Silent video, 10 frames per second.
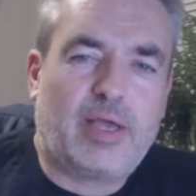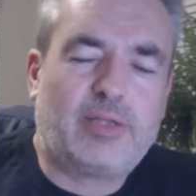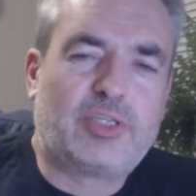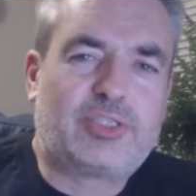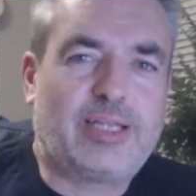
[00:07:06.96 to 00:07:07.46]

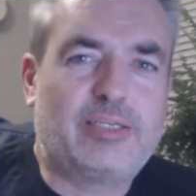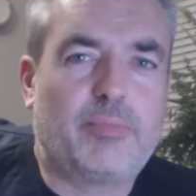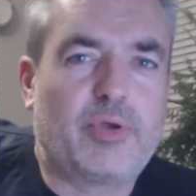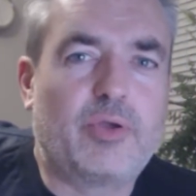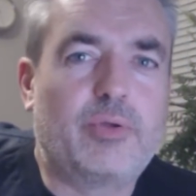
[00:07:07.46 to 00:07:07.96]
understanding
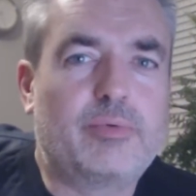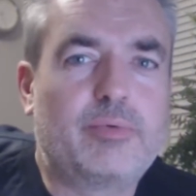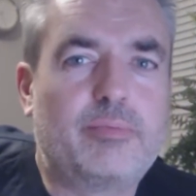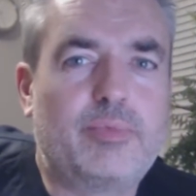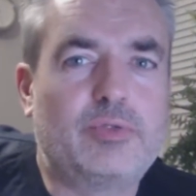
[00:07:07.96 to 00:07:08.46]
my own
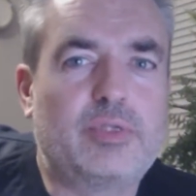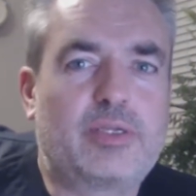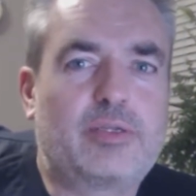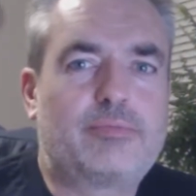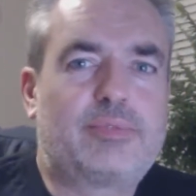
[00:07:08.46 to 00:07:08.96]

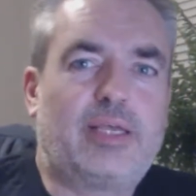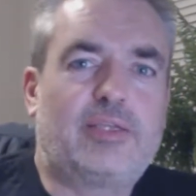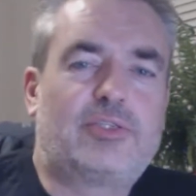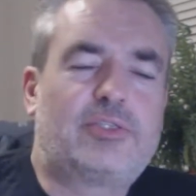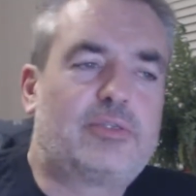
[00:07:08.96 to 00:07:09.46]
music
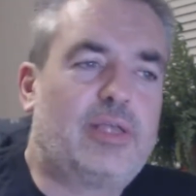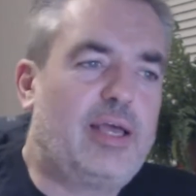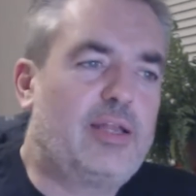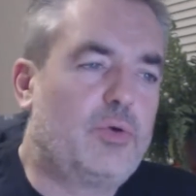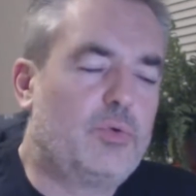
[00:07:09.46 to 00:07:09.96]
tastes,
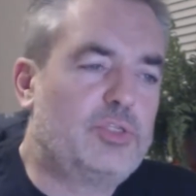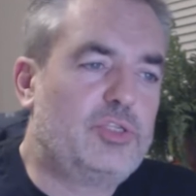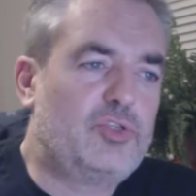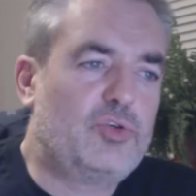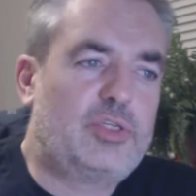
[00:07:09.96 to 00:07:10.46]
and always
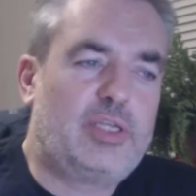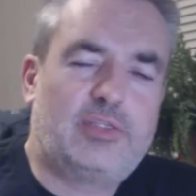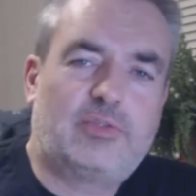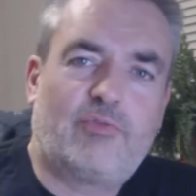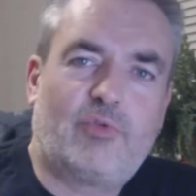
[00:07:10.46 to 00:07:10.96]
enjoyed
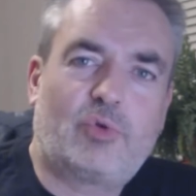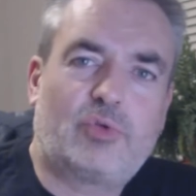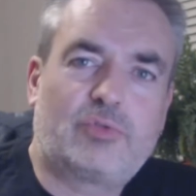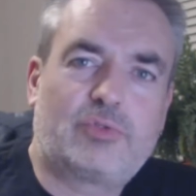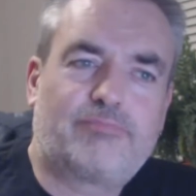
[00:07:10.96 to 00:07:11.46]
his
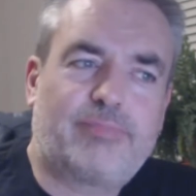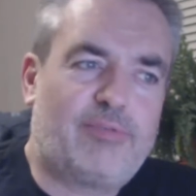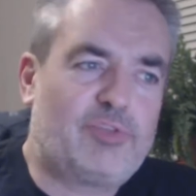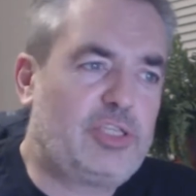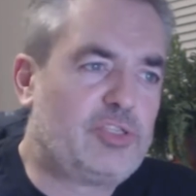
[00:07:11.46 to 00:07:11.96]
vocals
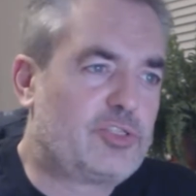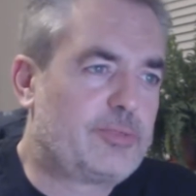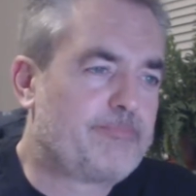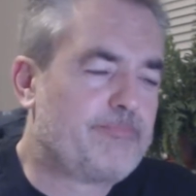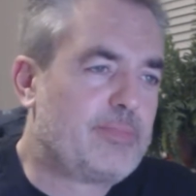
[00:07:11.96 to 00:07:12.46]
ever since.